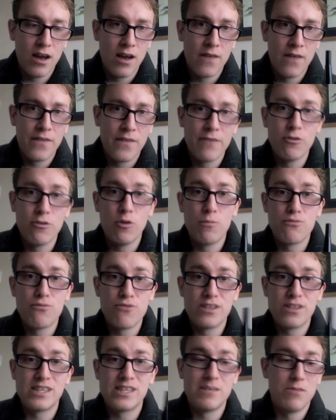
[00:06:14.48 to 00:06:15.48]
They're all
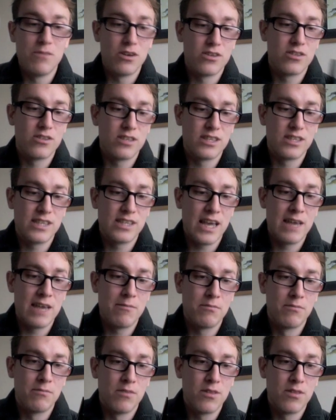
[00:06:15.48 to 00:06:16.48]
pretty much the
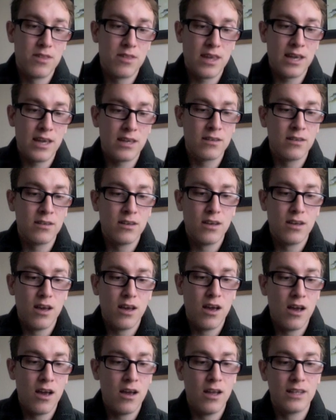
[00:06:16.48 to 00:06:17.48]
same thing.
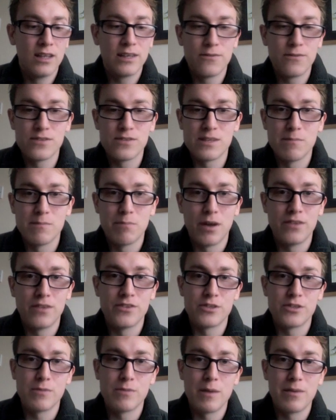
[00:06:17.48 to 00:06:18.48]
A difference in
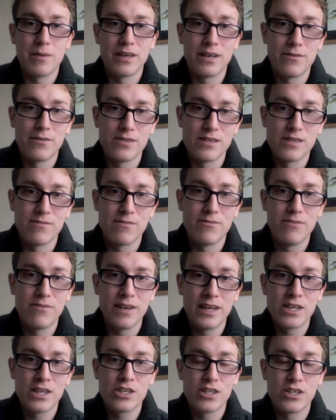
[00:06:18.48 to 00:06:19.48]
buttons, maybe a difference in
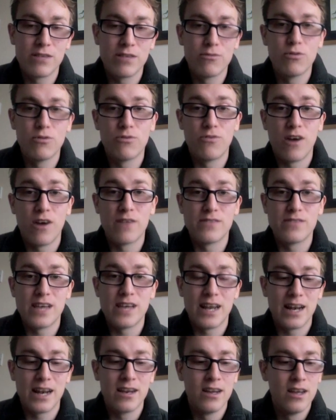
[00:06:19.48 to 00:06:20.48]
finish. They're all
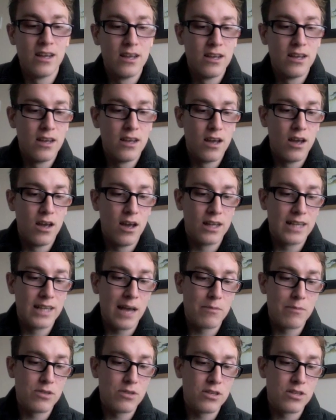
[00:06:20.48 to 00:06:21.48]
510
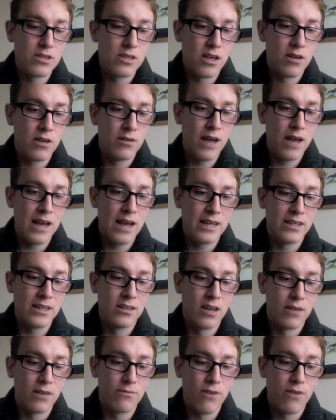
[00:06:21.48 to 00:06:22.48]
adapters, so any
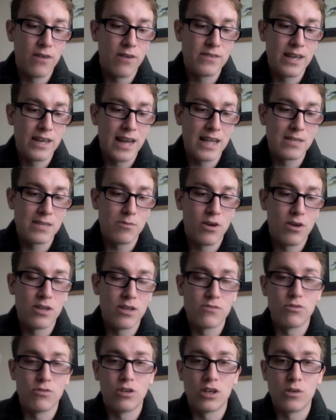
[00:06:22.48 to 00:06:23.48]
kind of 510
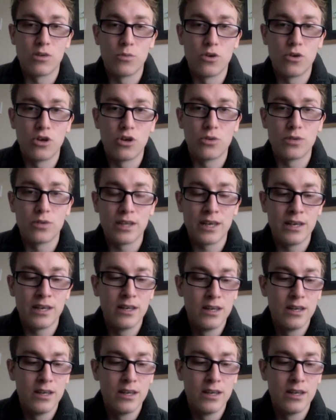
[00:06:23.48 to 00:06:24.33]
atomizer will going to work with it.